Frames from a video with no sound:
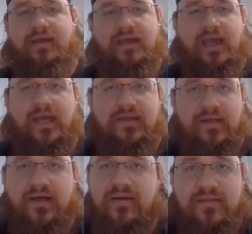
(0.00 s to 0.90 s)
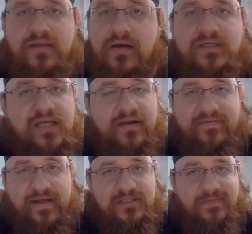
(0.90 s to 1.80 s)
And uh, the dark side of
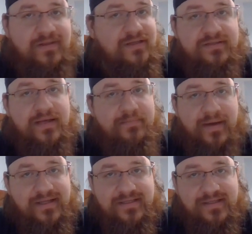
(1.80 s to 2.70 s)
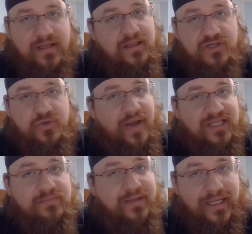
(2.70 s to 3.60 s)
Knightsmith does not bite unless you
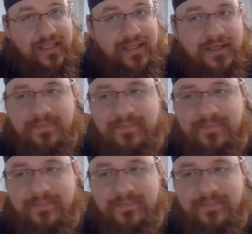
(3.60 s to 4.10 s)
ask politely.